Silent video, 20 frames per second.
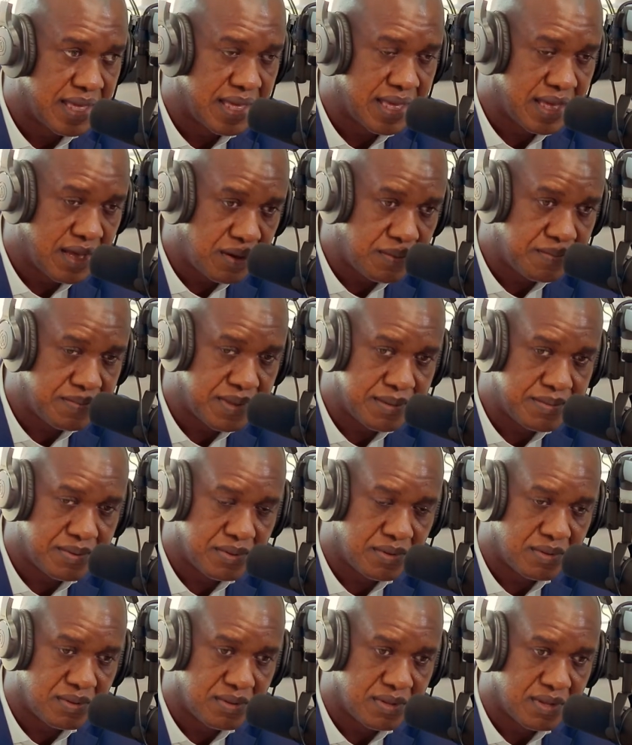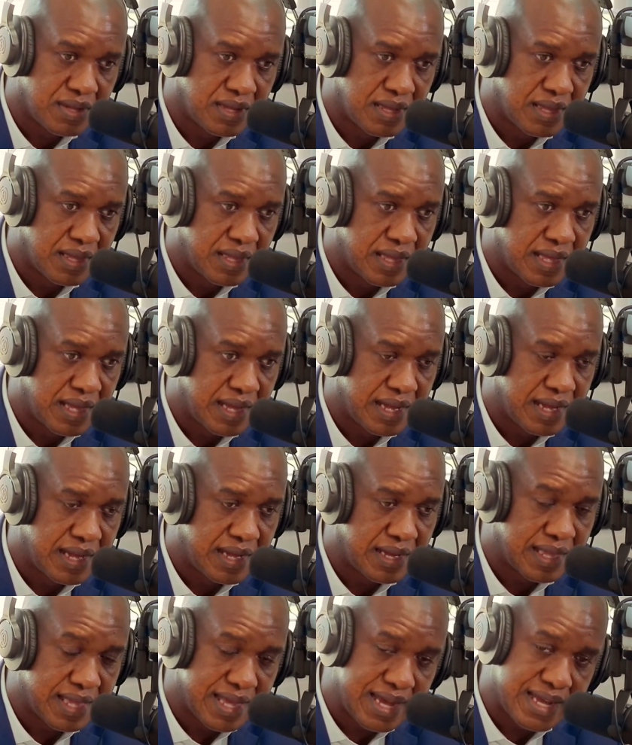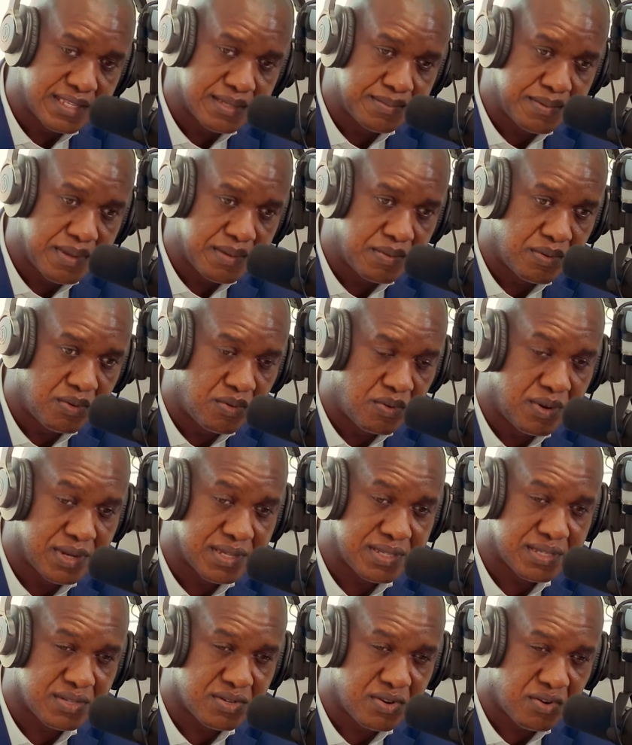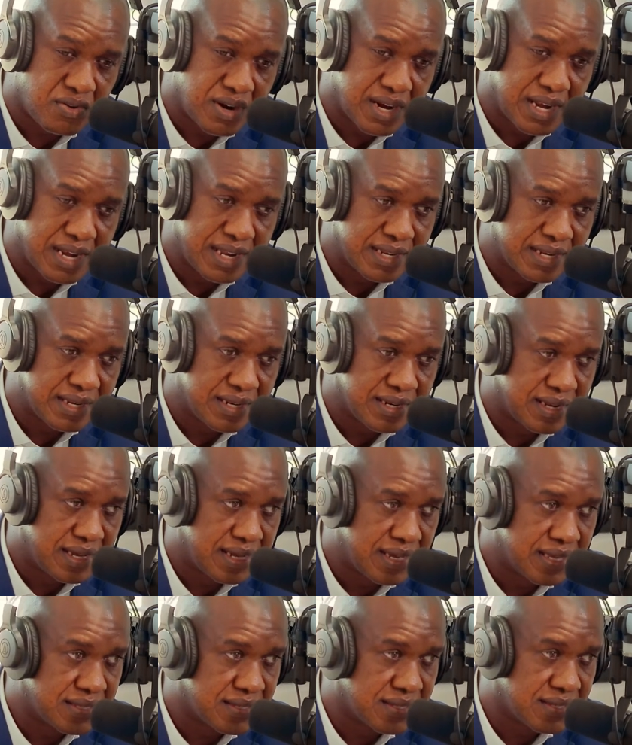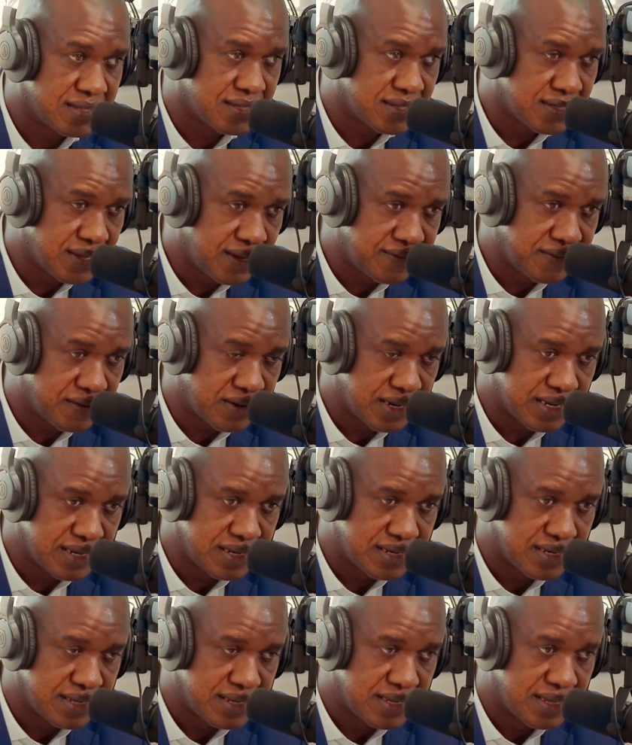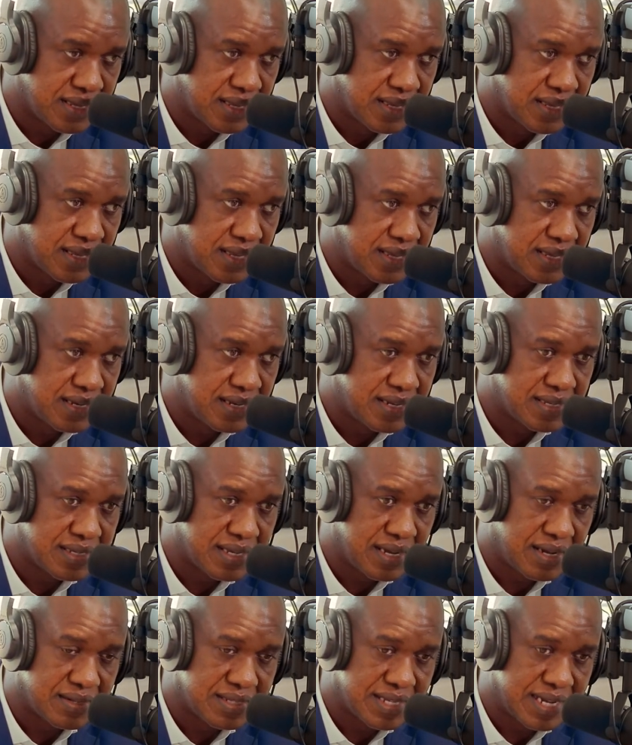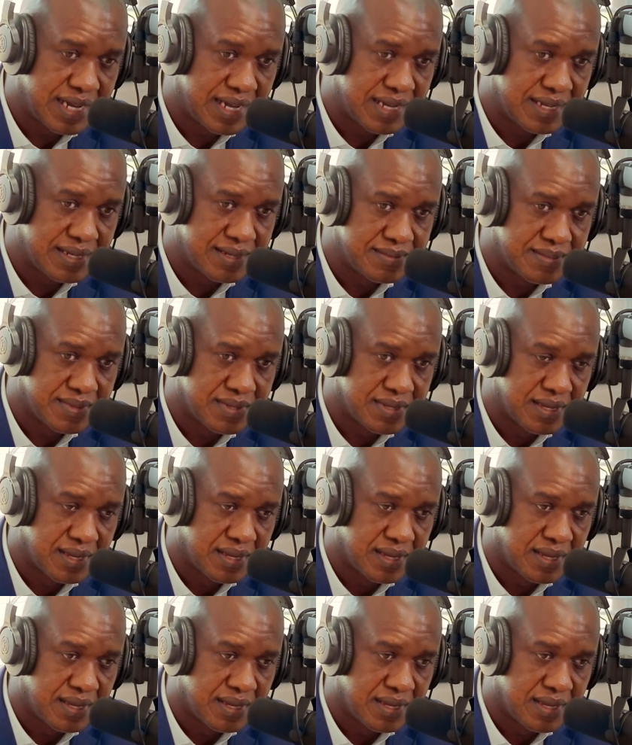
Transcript: help people, uh, God's people who are struggling and suffering. Amen in these our times.